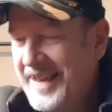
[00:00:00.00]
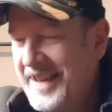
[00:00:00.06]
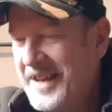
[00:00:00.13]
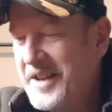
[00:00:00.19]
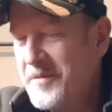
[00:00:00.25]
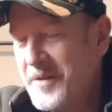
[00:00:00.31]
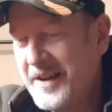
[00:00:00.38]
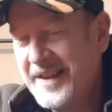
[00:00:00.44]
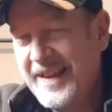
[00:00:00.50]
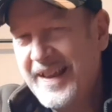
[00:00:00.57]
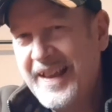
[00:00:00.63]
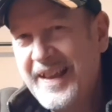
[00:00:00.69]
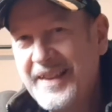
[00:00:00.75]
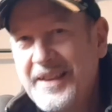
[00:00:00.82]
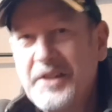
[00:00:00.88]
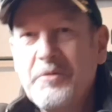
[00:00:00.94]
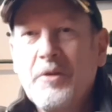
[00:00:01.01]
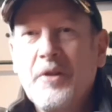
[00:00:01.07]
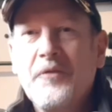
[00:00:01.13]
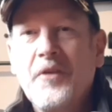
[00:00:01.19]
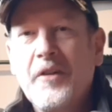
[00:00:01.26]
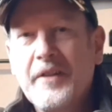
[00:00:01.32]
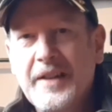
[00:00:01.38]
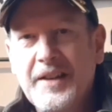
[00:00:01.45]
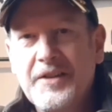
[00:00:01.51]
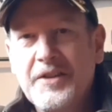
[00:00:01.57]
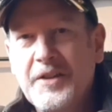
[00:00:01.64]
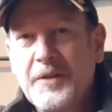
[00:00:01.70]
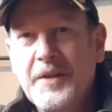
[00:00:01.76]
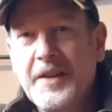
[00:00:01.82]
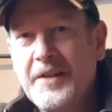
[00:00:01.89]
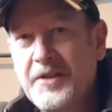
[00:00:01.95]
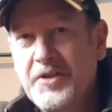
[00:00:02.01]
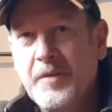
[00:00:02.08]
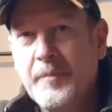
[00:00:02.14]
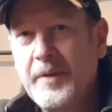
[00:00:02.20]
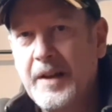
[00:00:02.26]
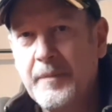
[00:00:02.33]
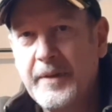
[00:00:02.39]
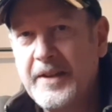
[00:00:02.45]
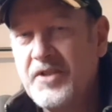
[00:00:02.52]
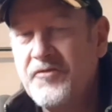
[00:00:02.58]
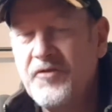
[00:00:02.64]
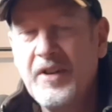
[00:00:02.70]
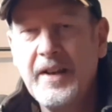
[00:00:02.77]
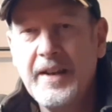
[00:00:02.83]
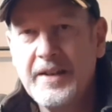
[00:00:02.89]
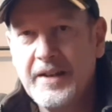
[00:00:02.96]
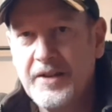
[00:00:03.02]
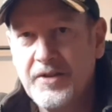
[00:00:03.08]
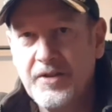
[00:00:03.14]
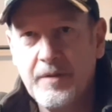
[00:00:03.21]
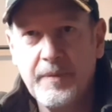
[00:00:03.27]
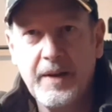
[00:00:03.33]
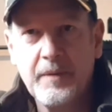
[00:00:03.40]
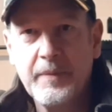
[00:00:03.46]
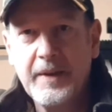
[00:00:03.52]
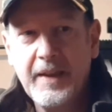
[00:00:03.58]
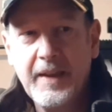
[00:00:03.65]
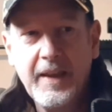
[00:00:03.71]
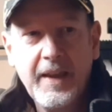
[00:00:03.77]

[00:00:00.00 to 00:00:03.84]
Anyway, that's where I fire it down to, and I top it up. It's really easy to top up.